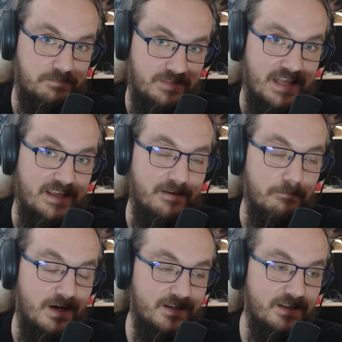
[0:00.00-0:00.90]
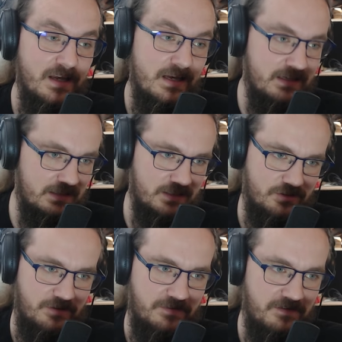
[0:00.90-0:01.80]
taking mine.
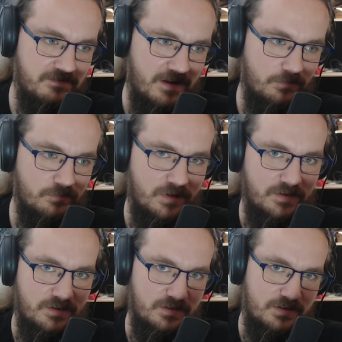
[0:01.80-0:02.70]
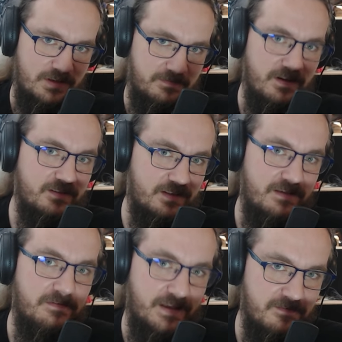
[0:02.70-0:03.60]
So if I found one, if
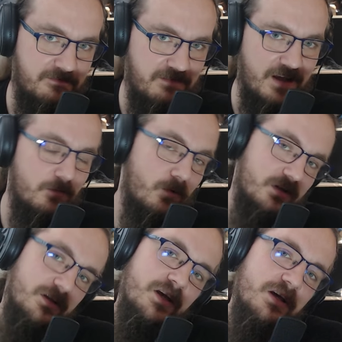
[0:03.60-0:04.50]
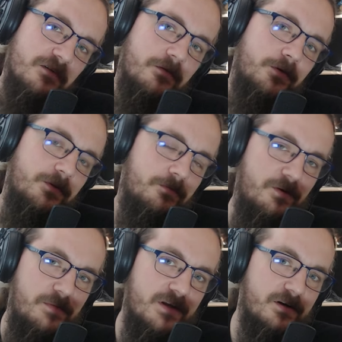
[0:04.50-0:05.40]
I can find one for the
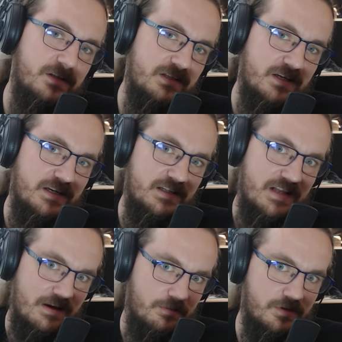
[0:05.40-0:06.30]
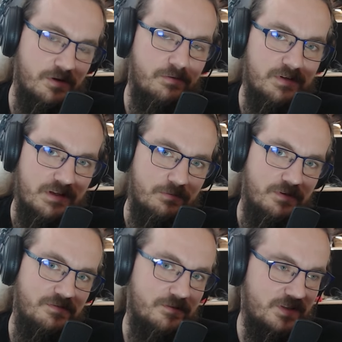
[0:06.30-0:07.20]
premiere, then I'll go and I'll
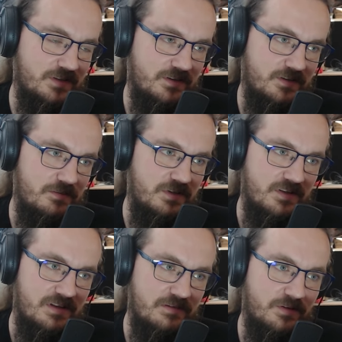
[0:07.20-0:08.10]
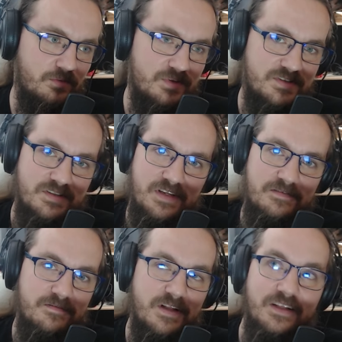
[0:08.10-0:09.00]
review it immediately afterwards.
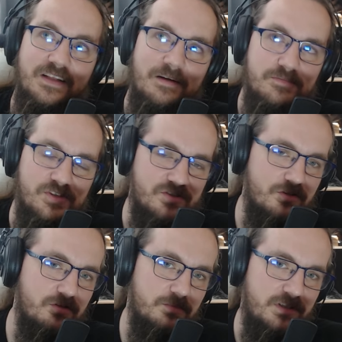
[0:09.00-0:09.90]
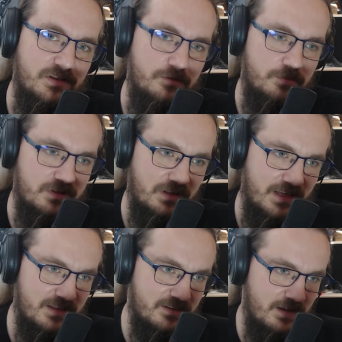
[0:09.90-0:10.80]
If not, I'm just going to be a little bit late.